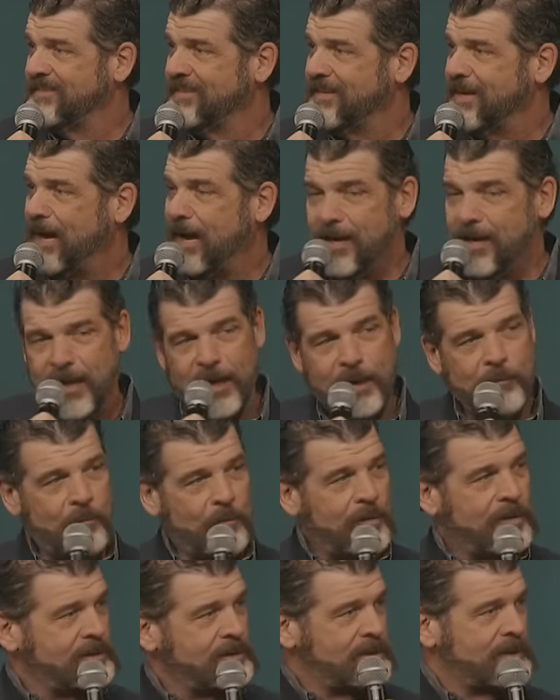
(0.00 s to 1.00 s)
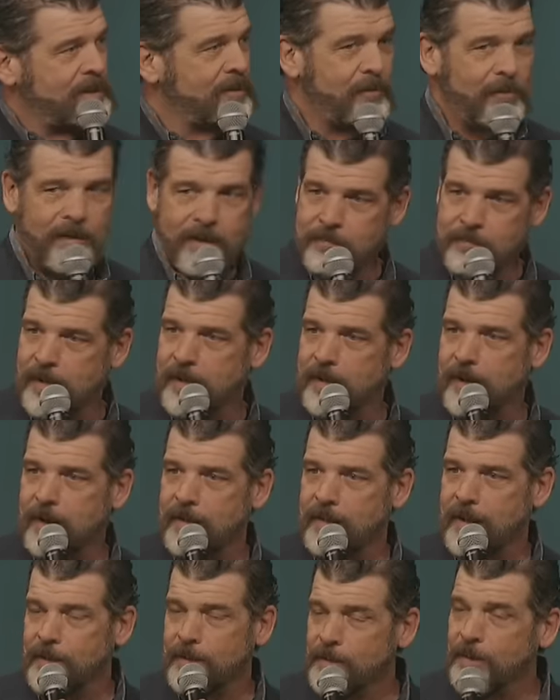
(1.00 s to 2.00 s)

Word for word: I didn't get one single amen out of that.